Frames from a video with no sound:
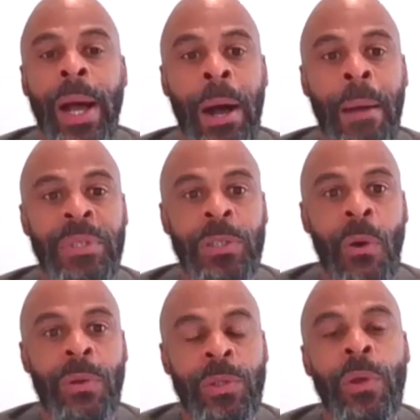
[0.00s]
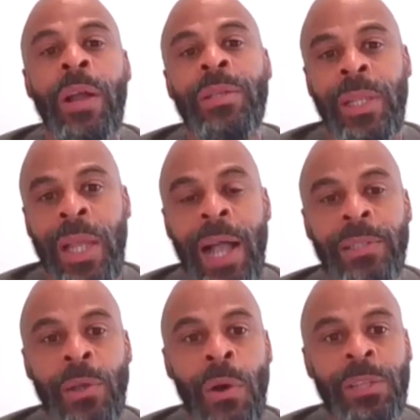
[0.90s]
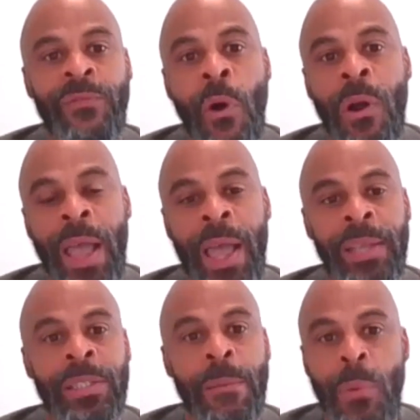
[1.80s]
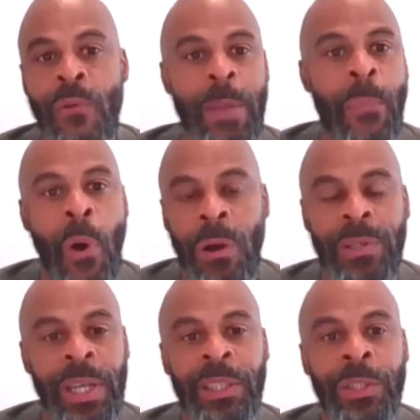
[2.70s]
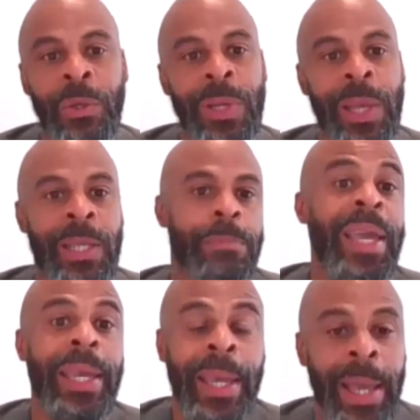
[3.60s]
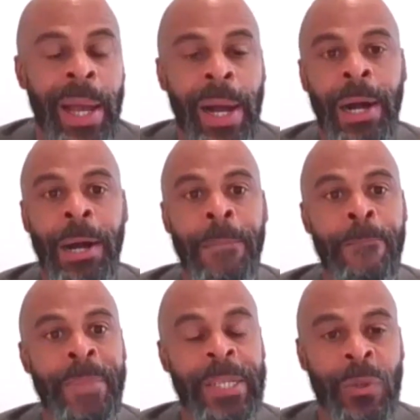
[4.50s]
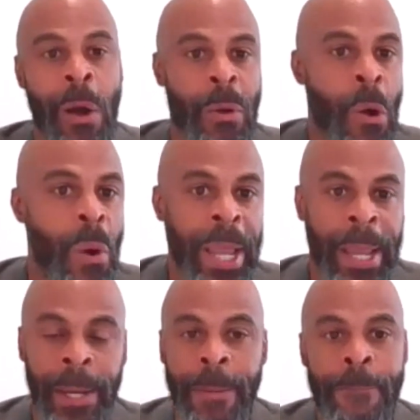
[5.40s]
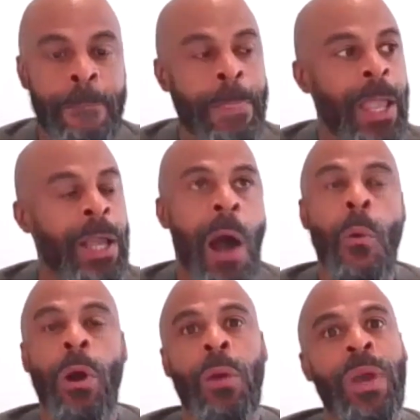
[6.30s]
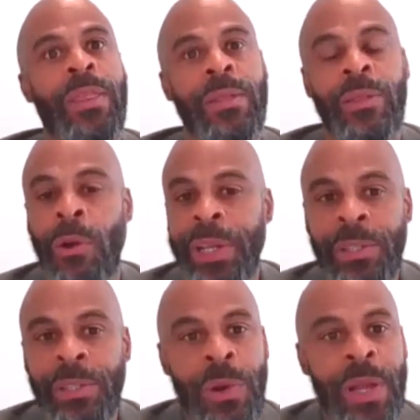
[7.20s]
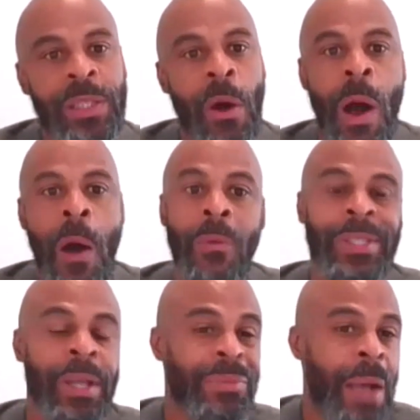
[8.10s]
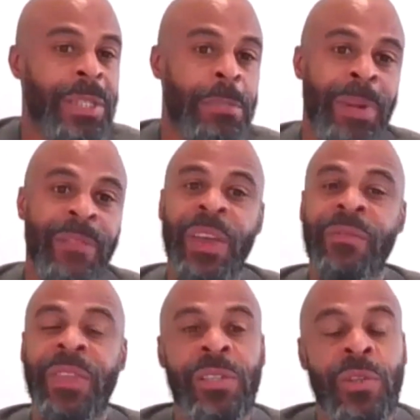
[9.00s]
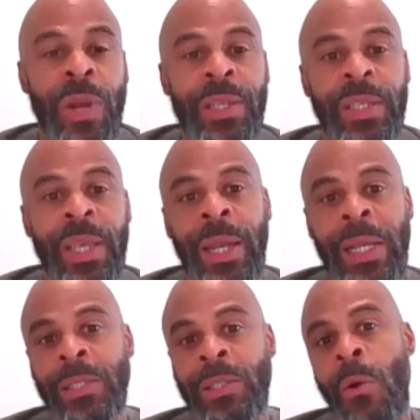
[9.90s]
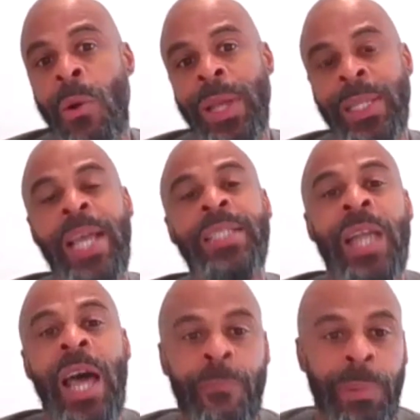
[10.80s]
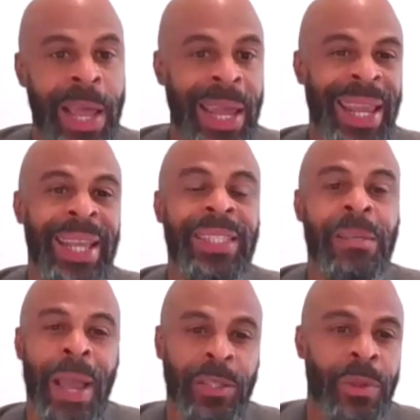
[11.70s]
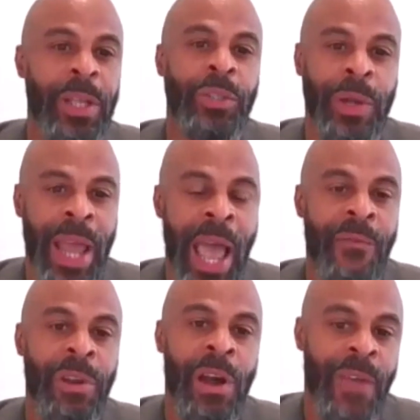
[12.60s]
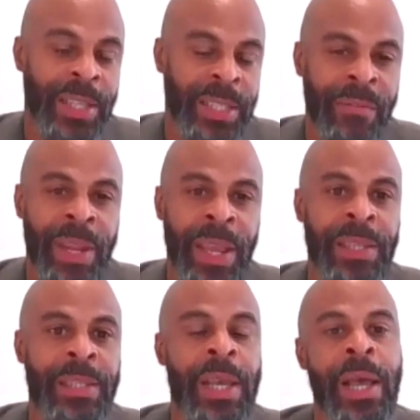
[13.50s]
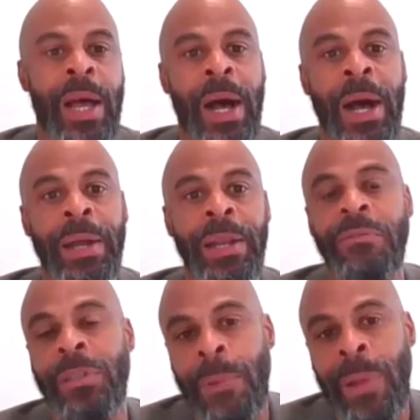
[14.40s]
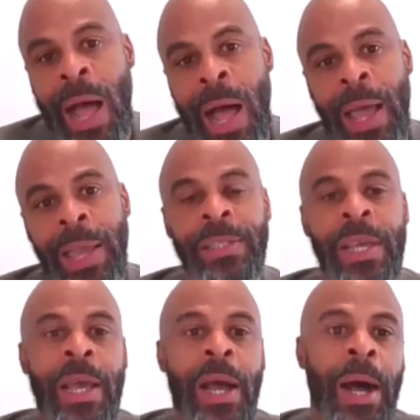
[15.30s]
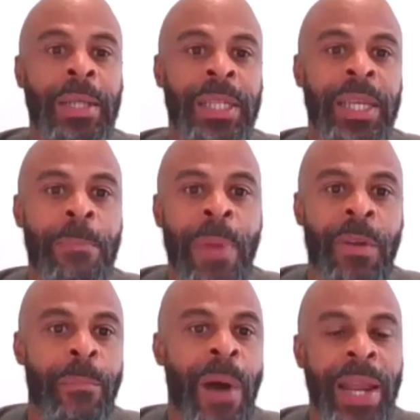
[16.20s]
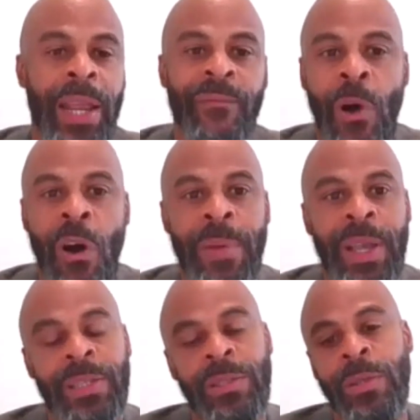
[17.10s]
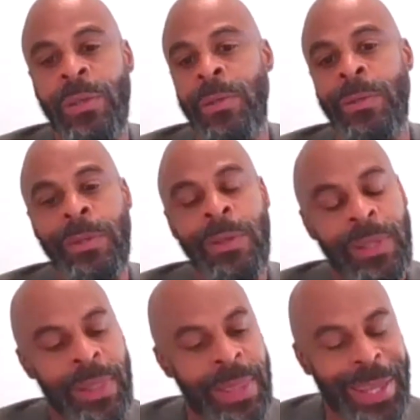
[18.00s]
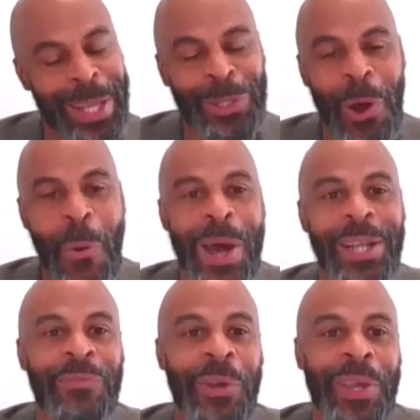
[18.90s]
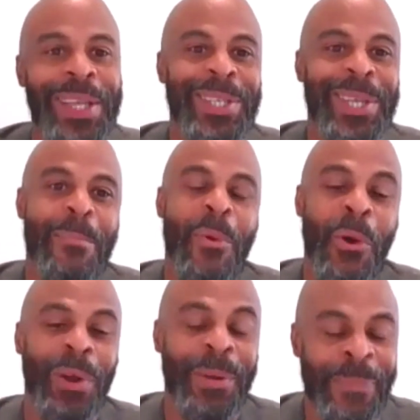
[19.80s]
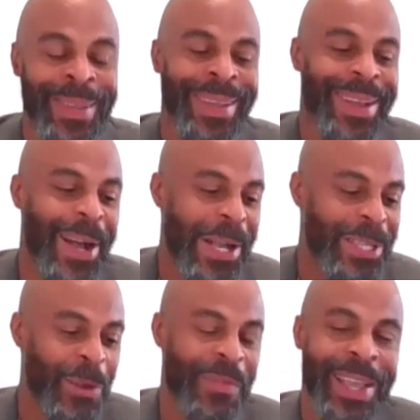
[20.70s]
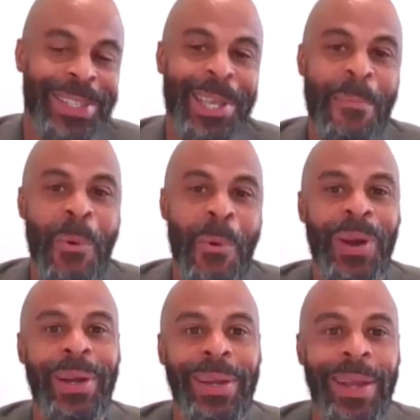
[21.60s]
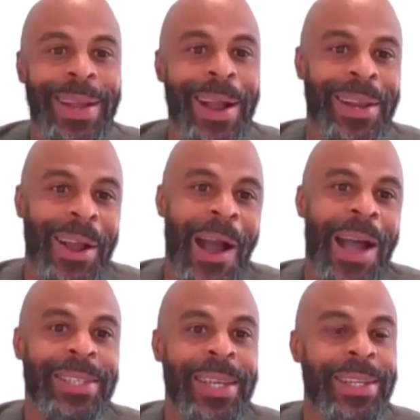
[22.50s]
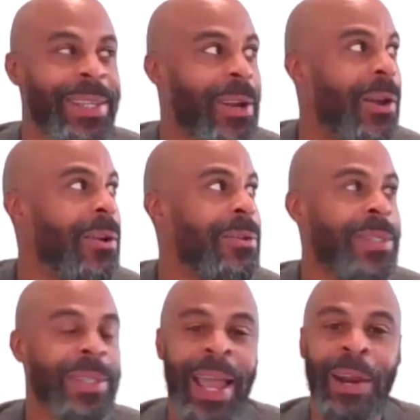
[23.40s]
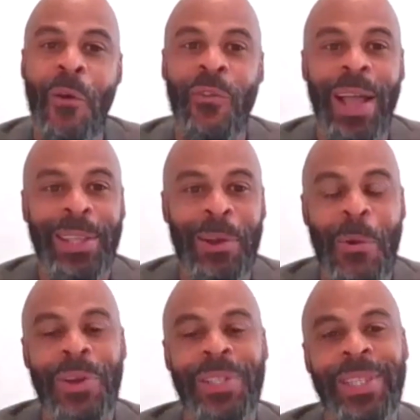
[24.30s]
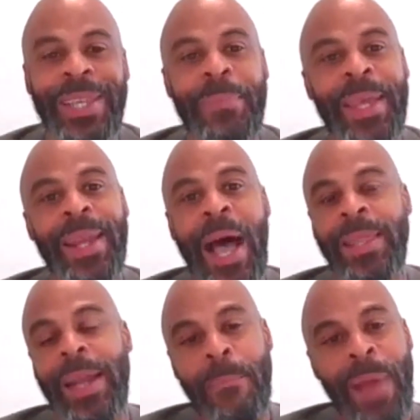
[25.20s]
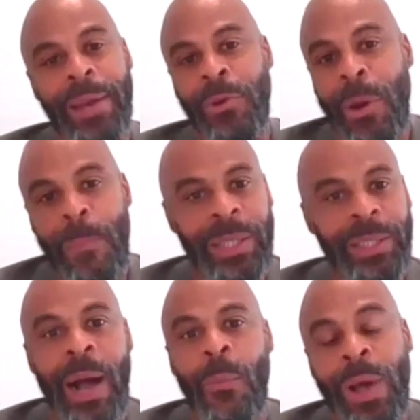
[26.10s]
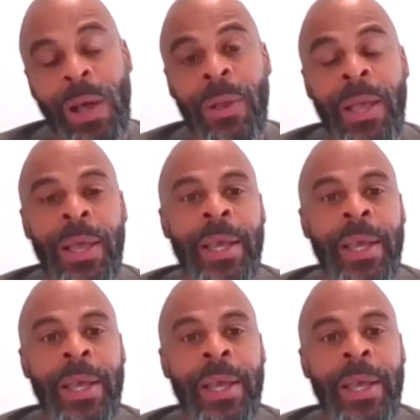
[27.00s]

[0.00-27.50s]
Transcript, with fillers: Um, so, so there's a lot. So as far as the moving parts issue, it's me. Um, so I'll go in, I'll work with 30 students. I'll, I'll, sometimes it's been 50 students. And so it takes a lot of planning to make sure that you're gonna have enough activities, uh, enough supplies uh, to keep everybody involved because you, the, the thing that you don't want is for kids to get bored. Uh, so if kids get bored and, and, their, their eyes get you know a little laid over like they're going to sleep, then then I'm not doing my job well.